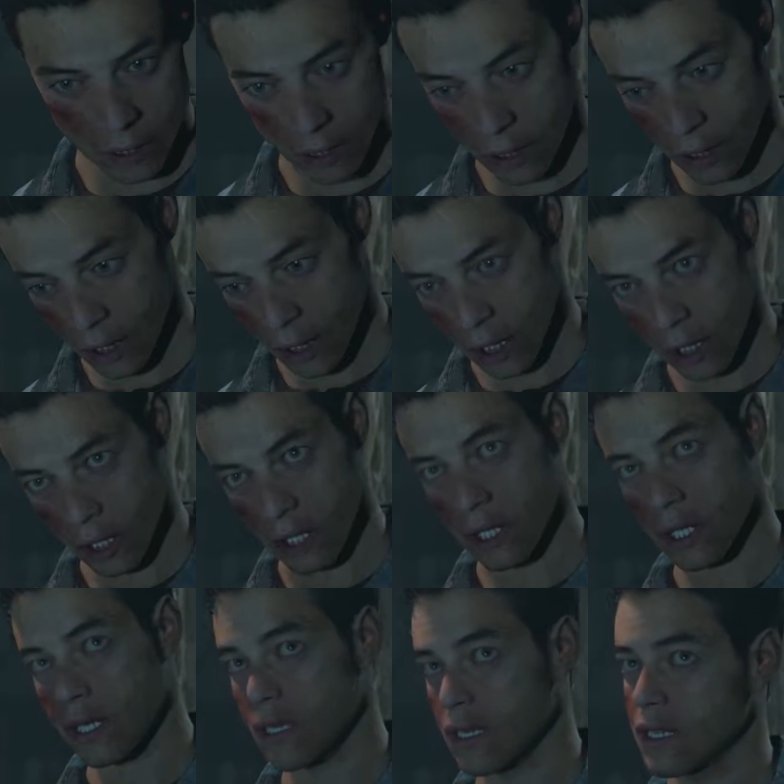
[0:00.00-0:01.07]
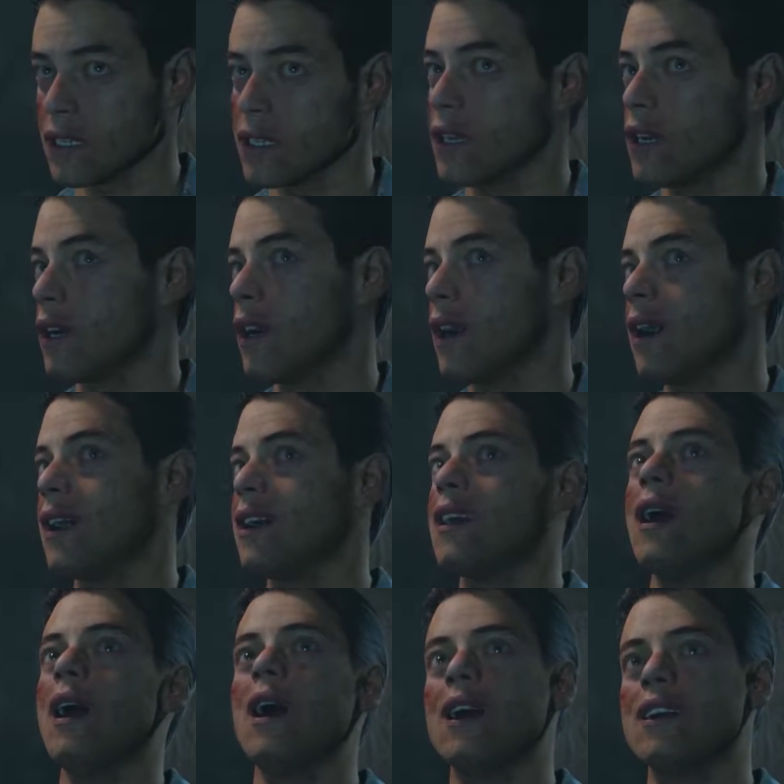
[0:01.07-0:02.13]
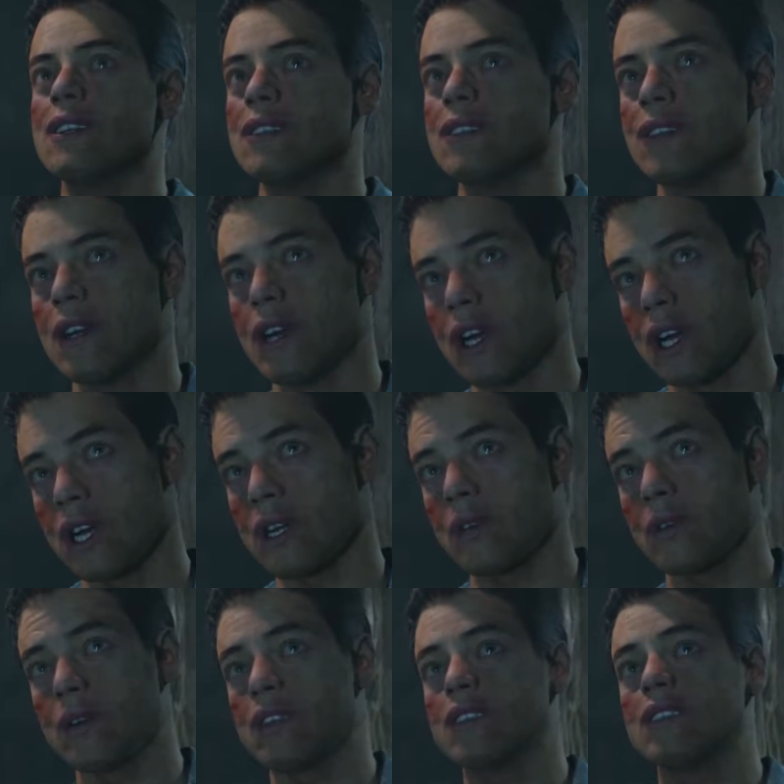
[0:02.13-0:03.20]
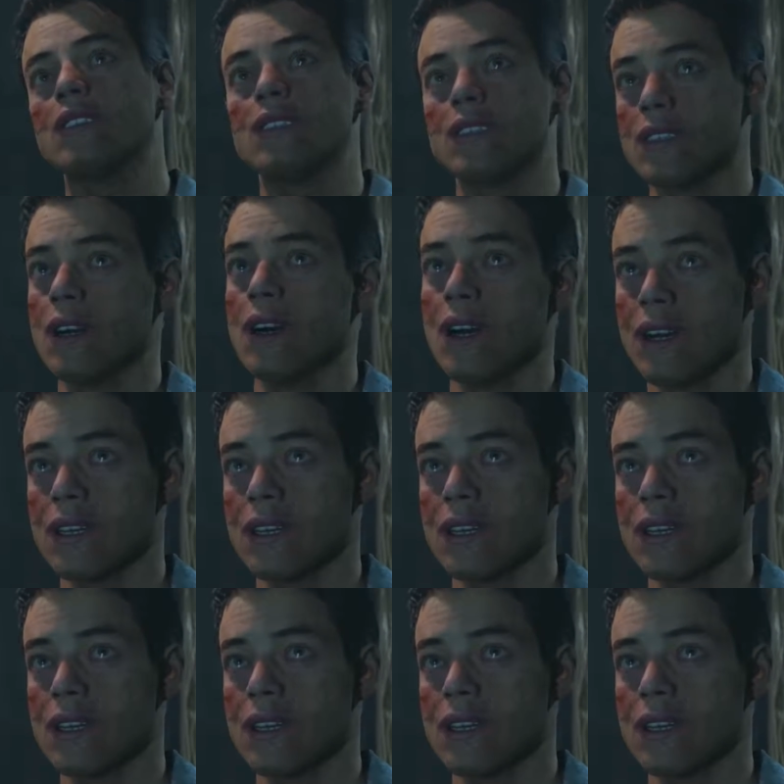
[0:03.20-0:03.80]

So, like, if you see this, can't you admit that he's just crazy and Chris is an